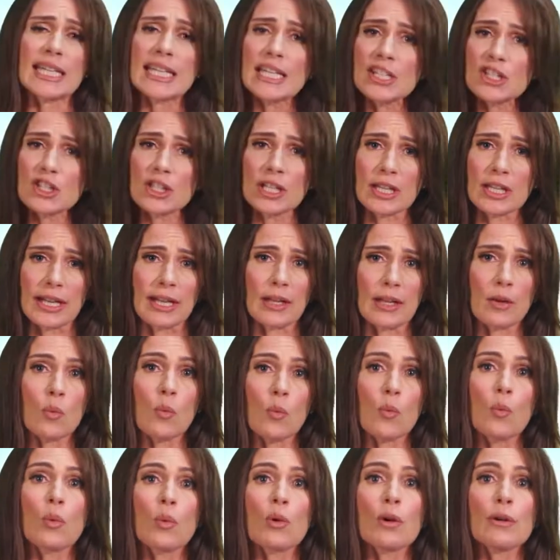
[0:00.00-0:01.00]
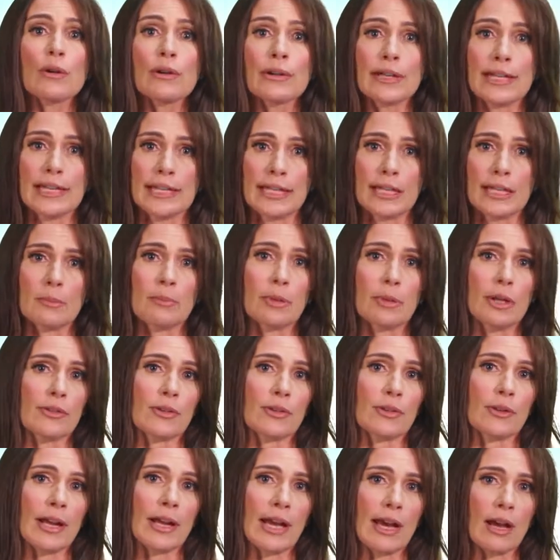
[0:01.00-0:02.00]
each night worrying
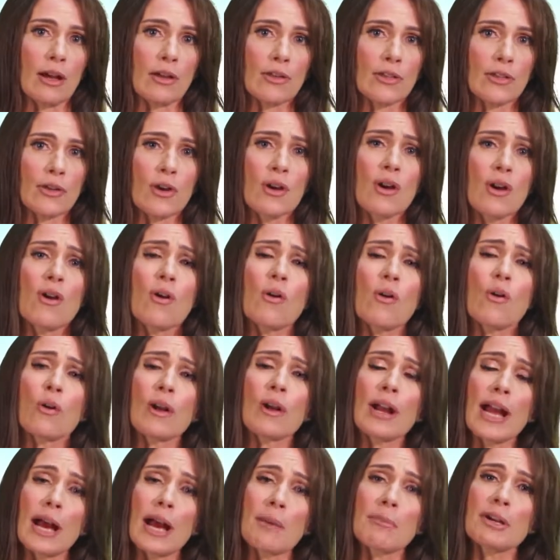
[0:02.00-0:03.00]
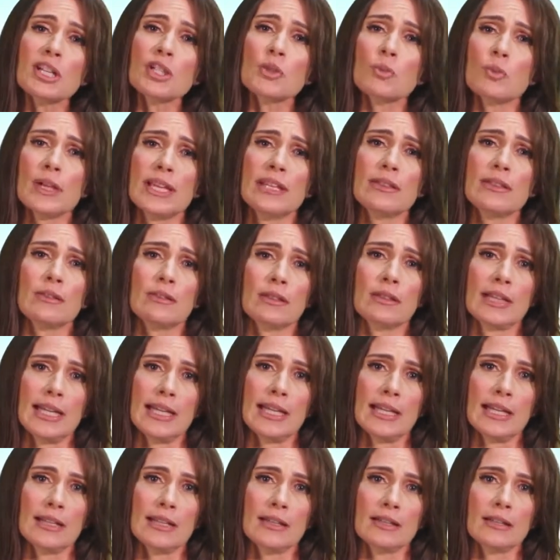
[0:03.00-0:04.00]
about their health or how much weight they're
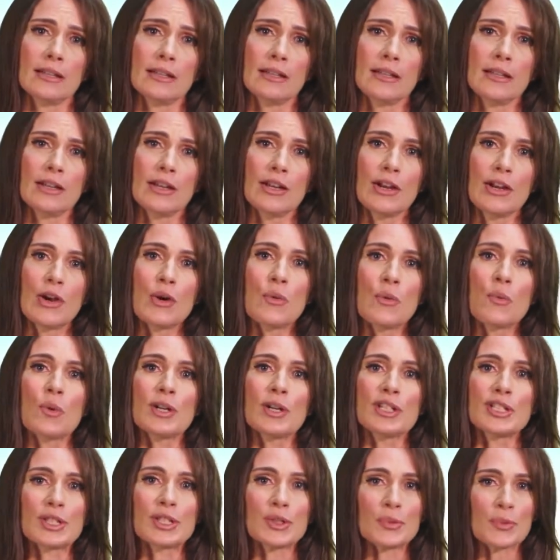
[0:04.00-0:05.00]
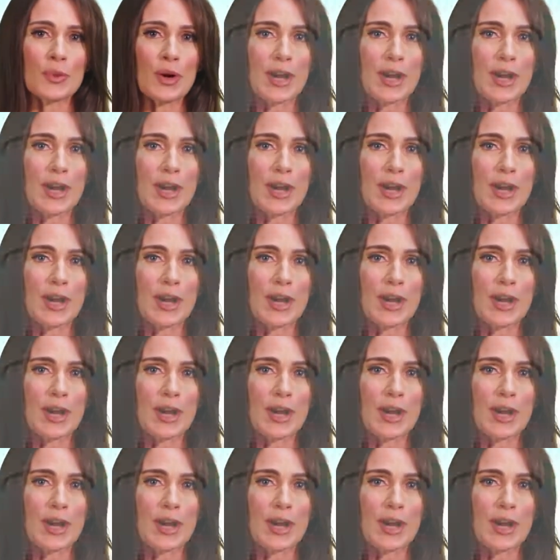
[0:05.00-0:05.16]
gaining. Which is